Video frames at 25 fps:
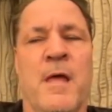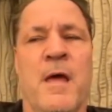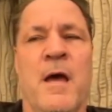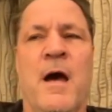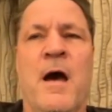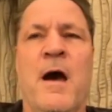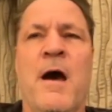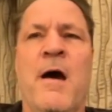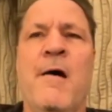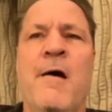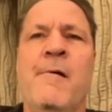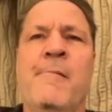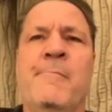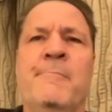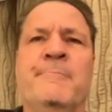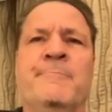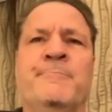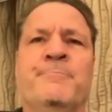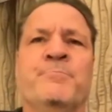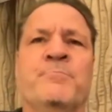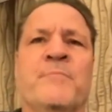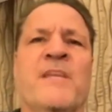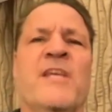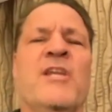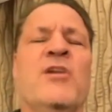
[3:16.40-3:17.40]
I
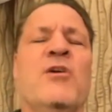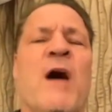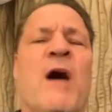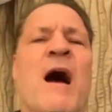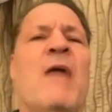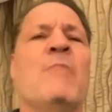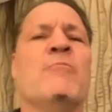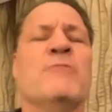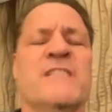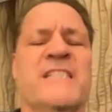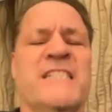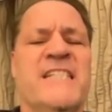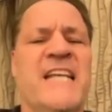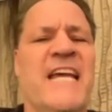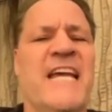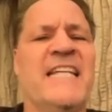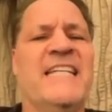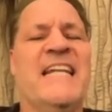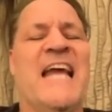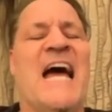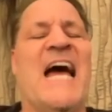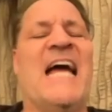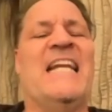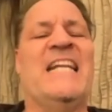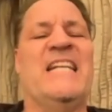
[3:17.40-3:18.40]
would say
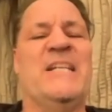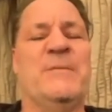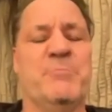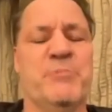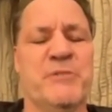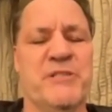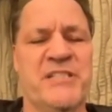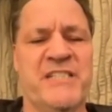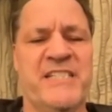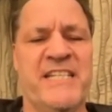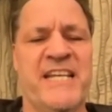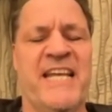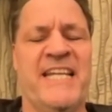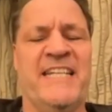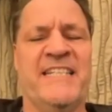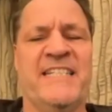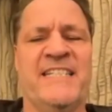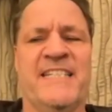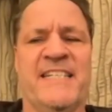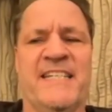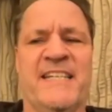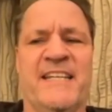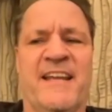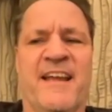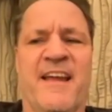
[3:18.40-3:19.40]
90%
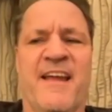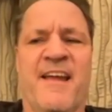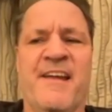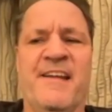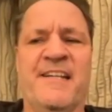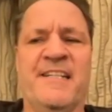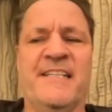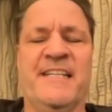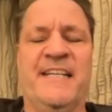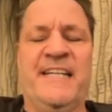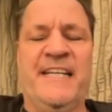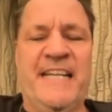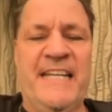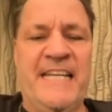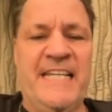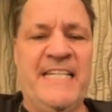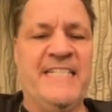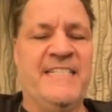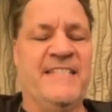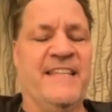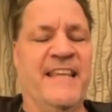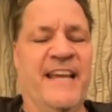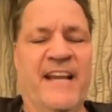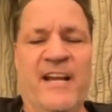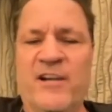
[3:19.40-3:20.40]

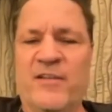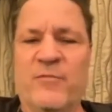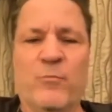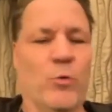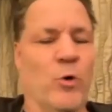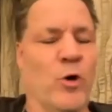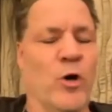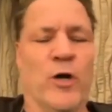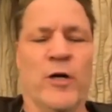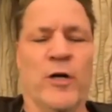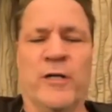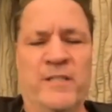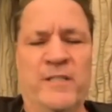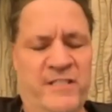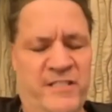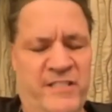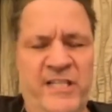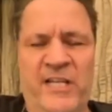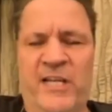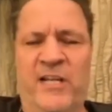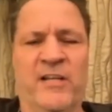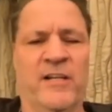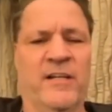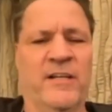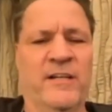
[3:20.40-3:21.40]
he's there to work, he's
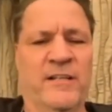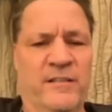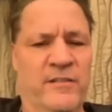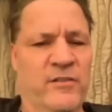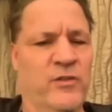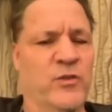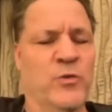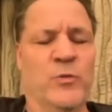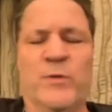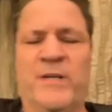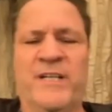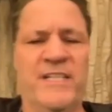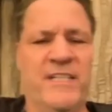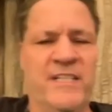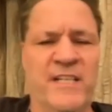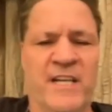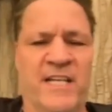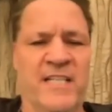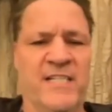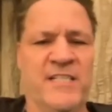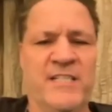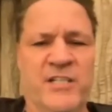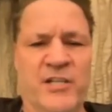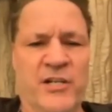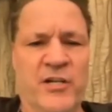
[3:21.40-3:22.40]
there to do what he
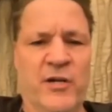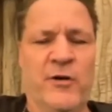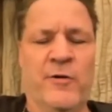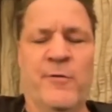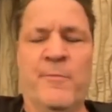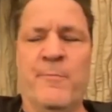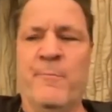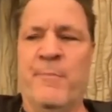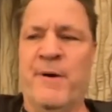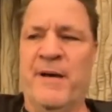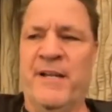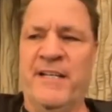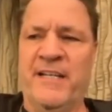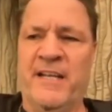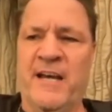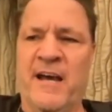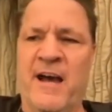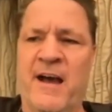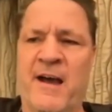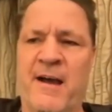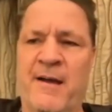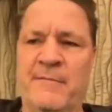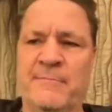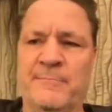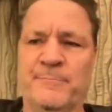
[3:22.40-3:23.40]
does,
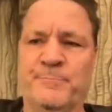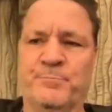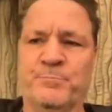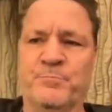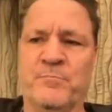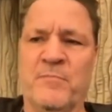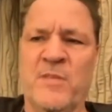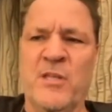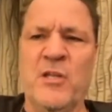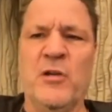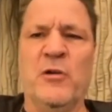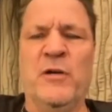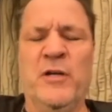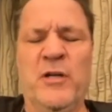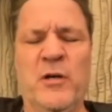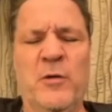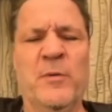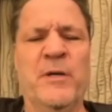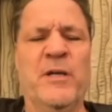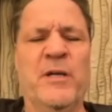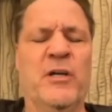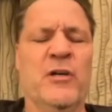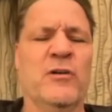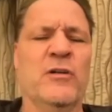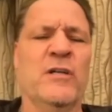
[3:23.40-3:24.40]
but
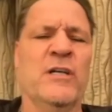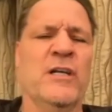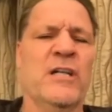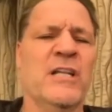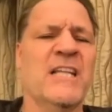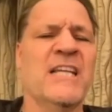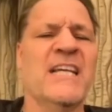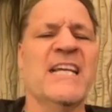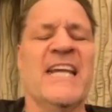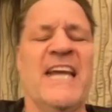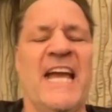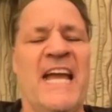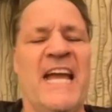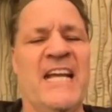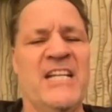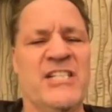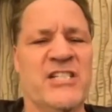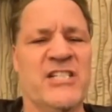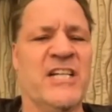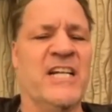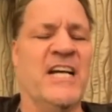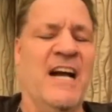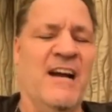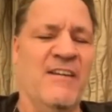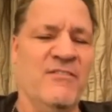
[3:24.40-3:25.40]
he'll engage
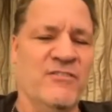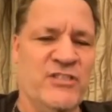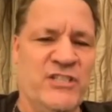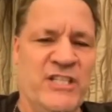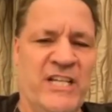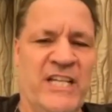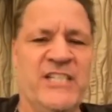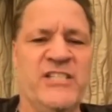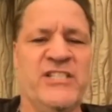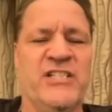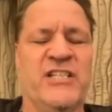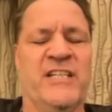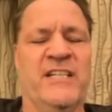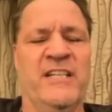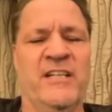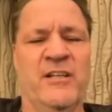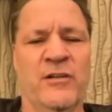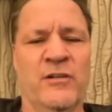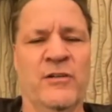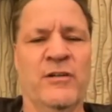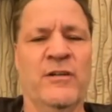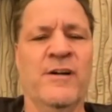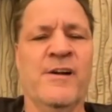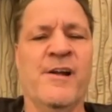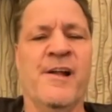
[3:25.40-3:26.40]
in conversation,
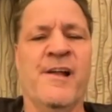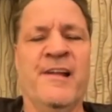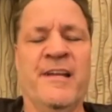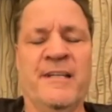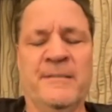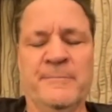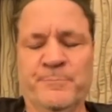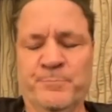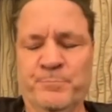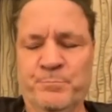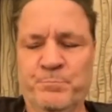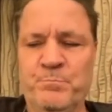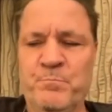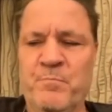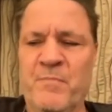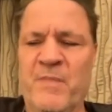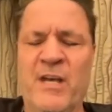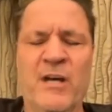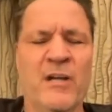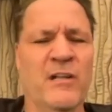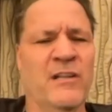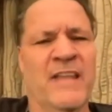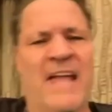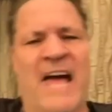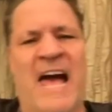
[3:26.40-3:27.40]
he'll
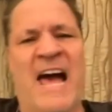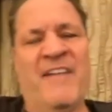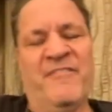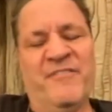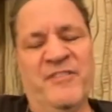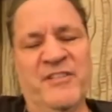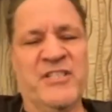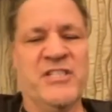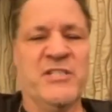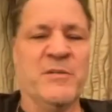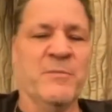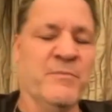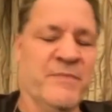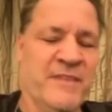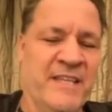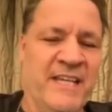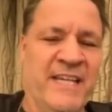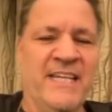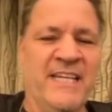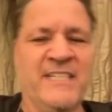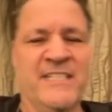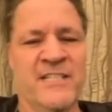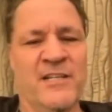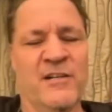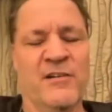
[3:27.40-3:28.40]
laugh at some
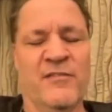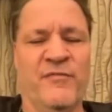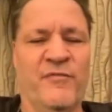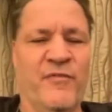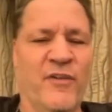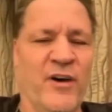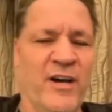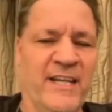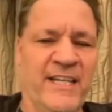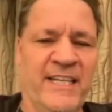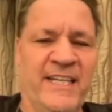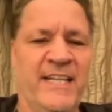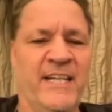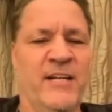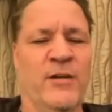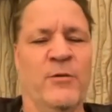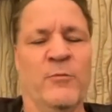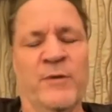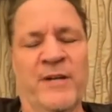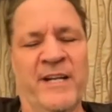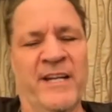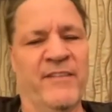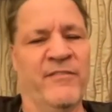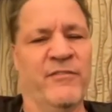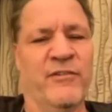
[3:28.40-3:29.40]
things that are funny or
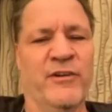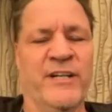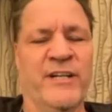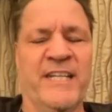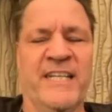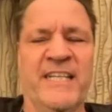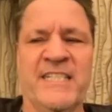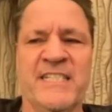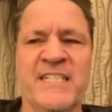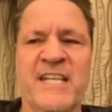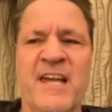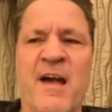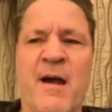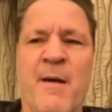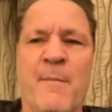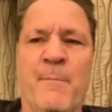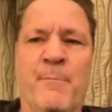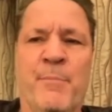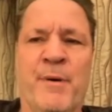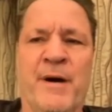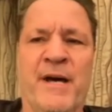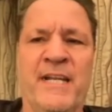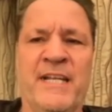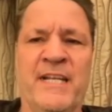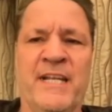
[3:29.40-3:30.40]
whatever it is,
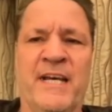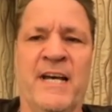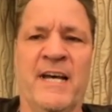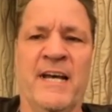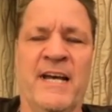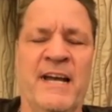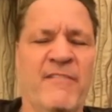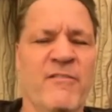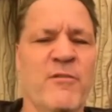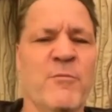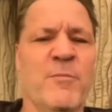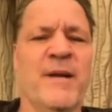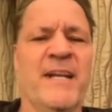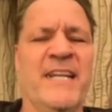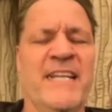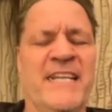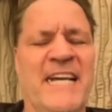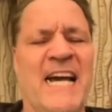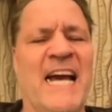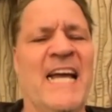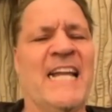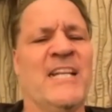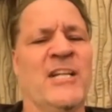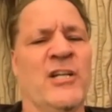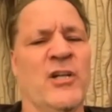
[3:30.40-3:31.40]
but everybody
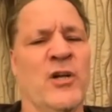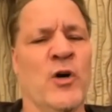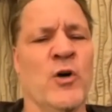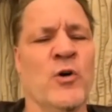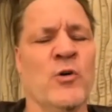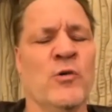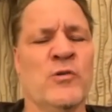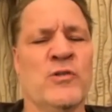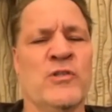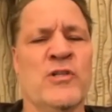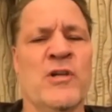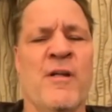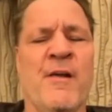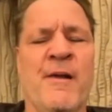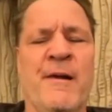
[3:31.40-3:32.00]
kind of knows